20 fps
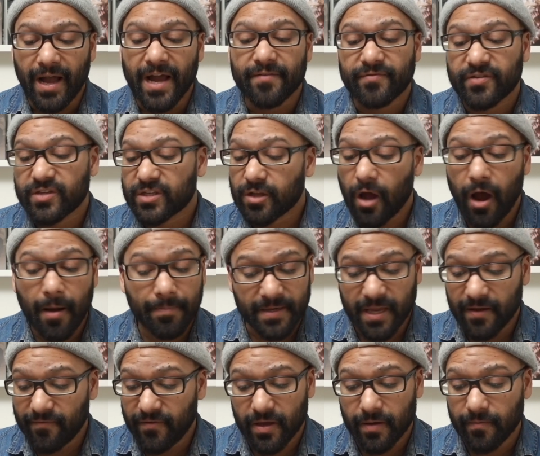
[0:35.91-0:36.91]
I've
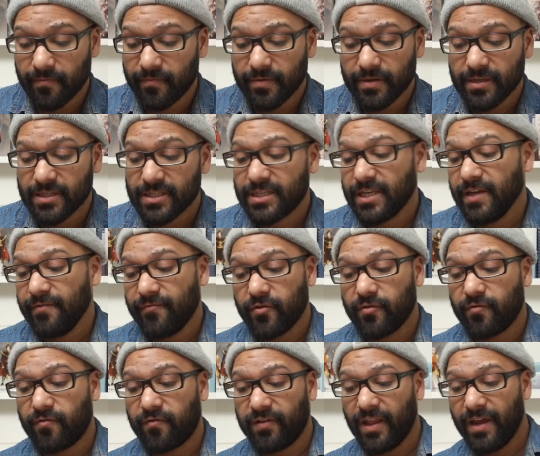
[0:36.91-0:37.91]
stopped giving him
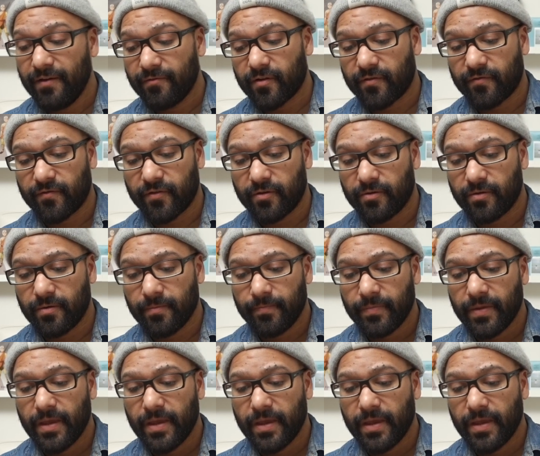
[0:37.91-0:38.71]
seafood flavored food